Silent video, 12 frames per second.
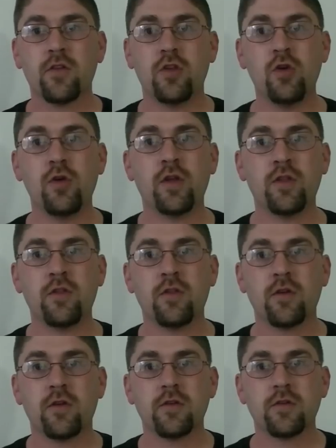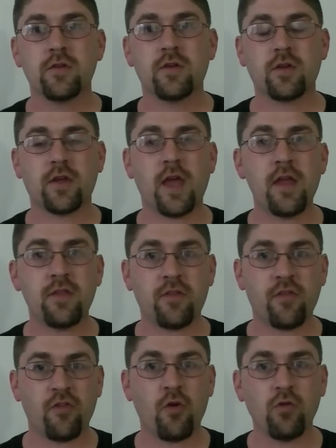You can get
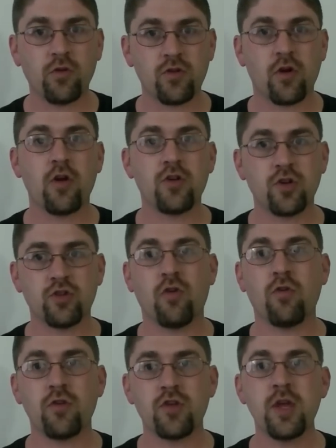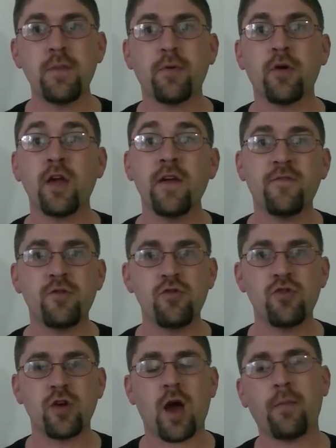the solar charge controller cheaper if you
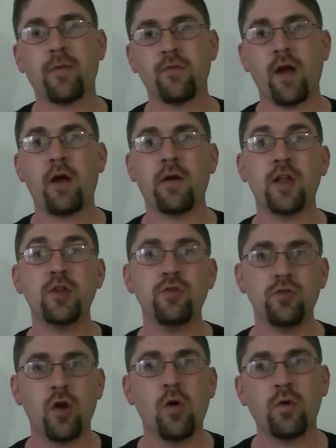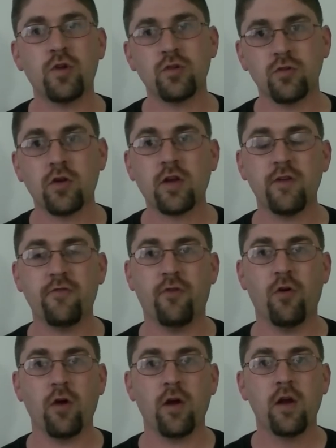shop around and you know what you're looking
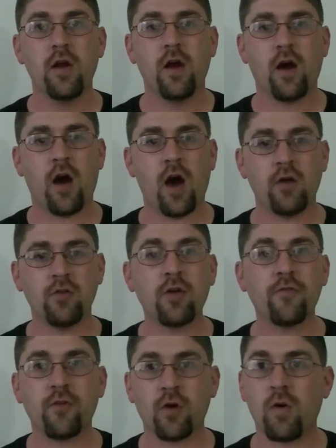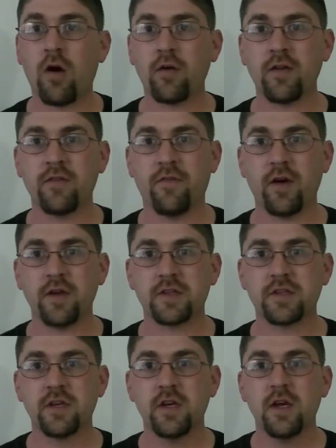for, uh, looking for a quality
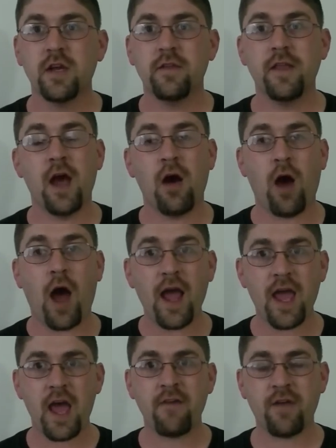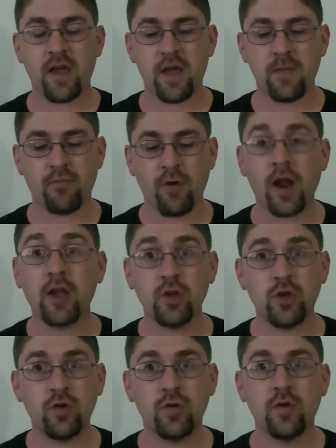device. Now, I have a brand
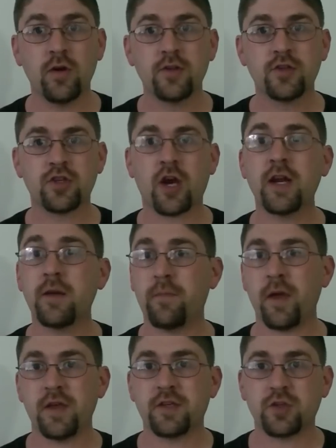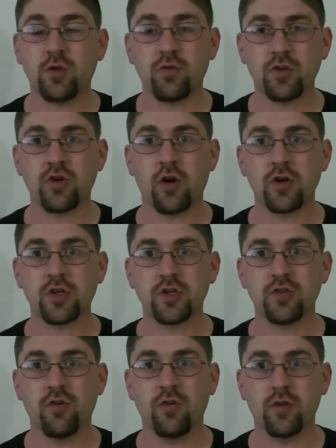new China-based solar charge
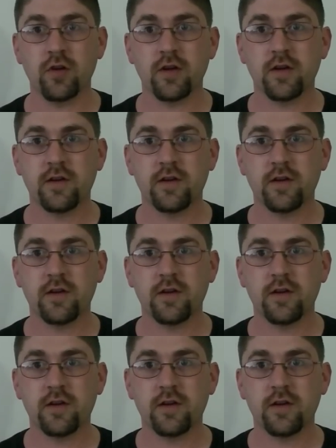controller.